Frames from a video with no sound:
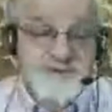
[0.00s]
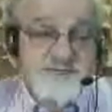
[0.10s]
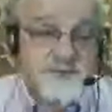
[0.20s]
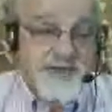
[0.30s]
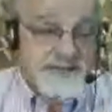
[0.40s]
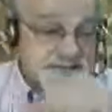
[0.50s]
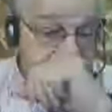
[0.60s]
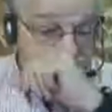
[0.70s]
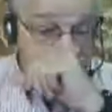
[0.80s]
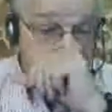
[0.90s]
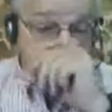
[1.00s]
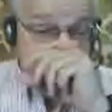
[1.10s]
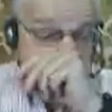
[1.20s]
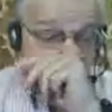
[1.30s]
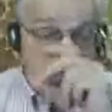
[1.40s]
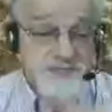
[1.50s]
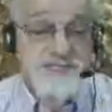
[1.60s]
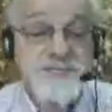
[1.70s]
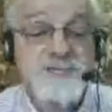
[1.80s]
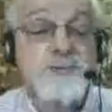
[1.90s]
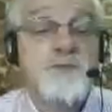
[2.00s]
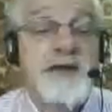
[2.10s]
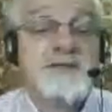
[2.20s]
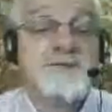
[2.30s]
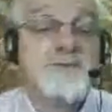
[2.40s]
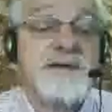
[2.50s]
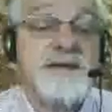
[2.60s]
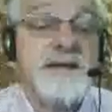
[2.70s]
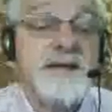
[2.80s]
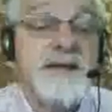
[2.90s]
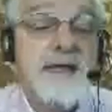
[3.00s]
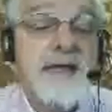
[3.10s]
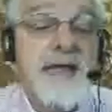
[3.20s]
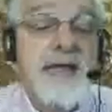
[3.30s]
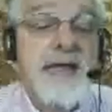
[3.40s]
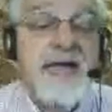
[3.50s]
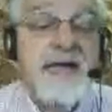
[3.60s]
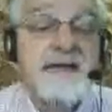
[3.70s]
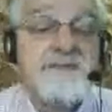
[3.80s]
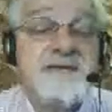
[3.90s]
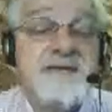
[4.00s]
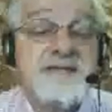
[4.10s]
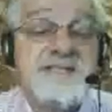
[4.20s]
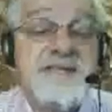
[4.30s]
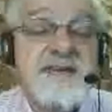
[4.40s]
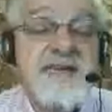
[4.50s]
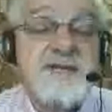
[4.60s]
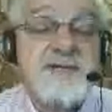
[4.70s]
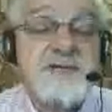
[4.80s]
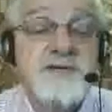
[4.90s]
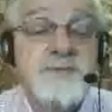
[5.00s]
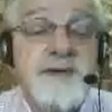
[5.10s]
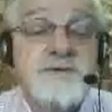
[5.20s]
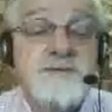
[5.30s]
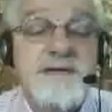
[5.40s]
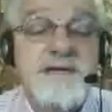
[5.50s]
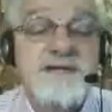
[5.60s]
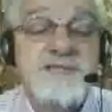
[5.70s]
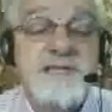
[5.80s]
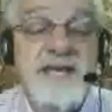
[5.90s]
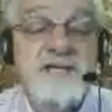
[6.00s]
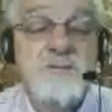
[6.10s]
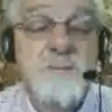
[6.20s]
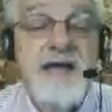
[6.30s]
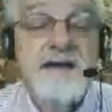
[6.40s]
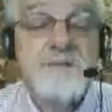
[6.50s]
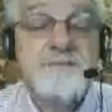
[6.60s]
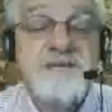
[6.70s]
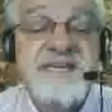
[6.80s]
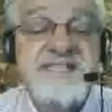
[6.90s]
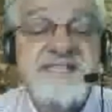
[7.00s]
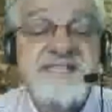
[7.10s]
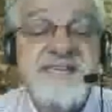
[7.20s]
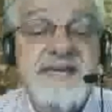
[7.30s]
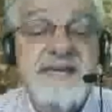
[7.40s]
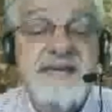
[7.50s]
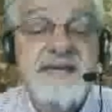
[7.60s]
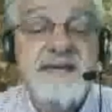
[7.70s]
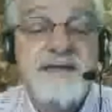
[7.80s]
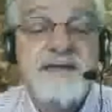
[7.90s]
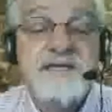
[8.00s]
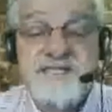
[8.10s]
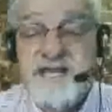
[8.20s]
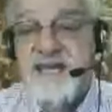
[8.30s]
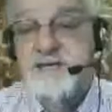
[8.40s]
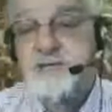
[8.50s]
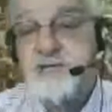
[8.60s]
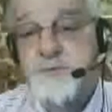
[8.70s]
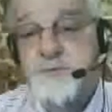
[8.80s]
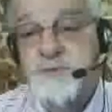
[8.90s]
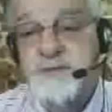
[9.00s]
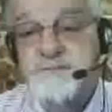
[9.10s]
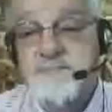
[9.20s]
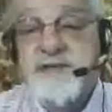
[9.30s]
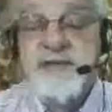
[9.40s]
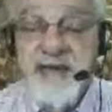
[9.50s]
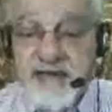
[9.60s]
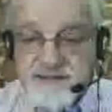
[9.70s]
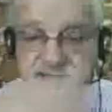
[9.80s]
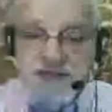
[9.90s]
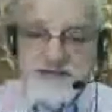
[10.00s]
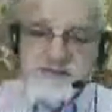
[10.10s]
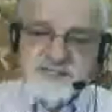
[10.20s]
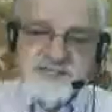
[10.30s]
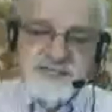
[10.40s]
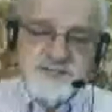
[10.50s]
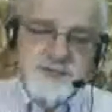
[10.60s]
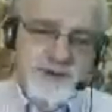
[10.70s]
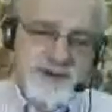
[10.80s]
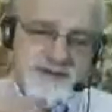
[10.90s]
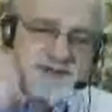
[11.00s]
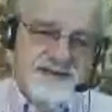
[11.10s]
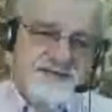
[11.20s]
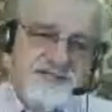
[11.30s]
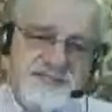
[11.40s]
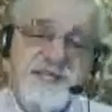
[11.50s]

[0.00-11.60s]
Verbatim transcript: So that's the source directory. And the destination directory is slash backup disk slash u. And then that does the direct, that does the